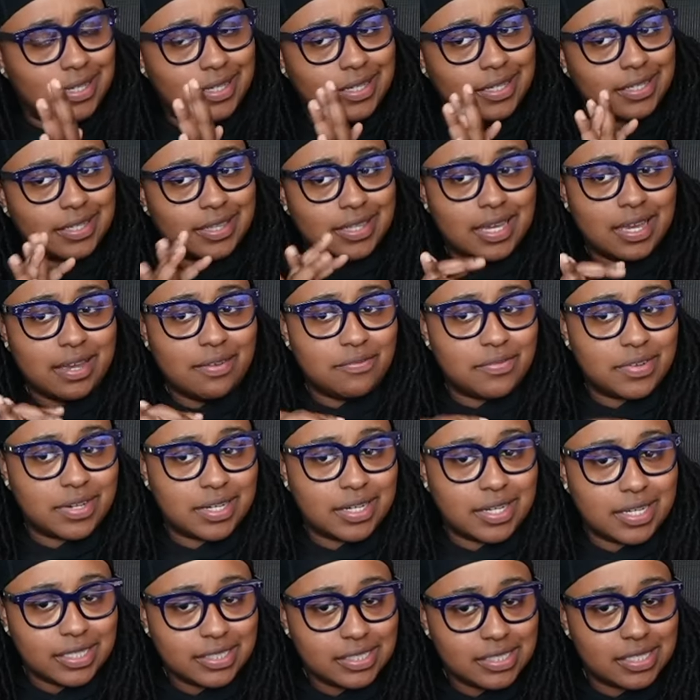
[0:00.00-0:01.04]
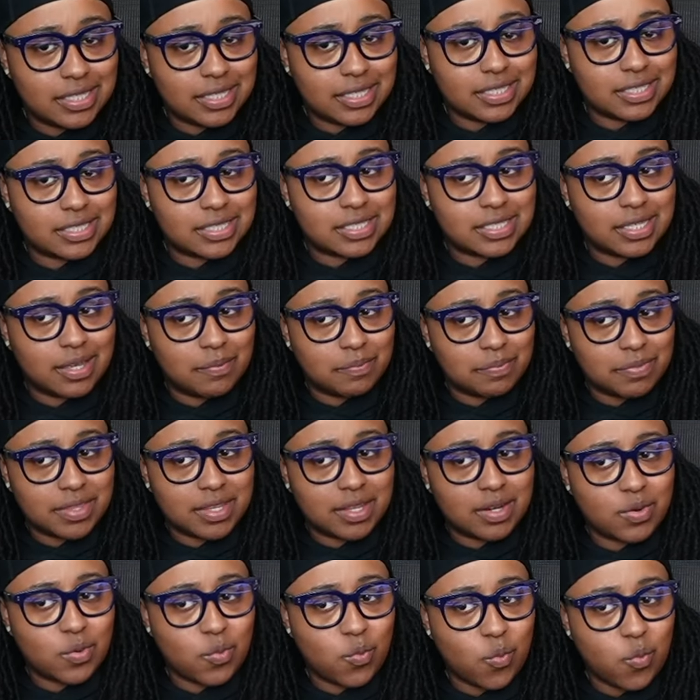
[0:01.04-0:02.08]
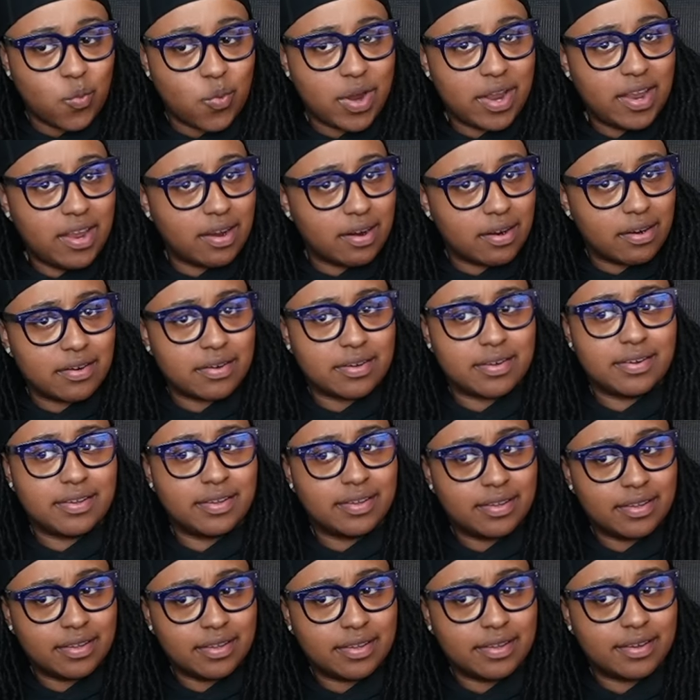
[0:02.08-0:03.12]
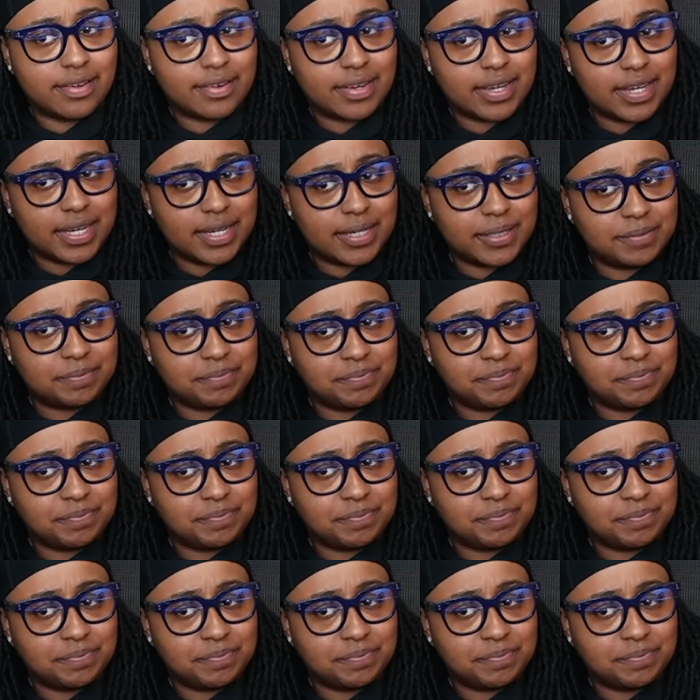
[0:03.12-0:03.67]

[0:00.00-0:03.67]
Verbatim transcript: That Vanessa is something weird. Okay?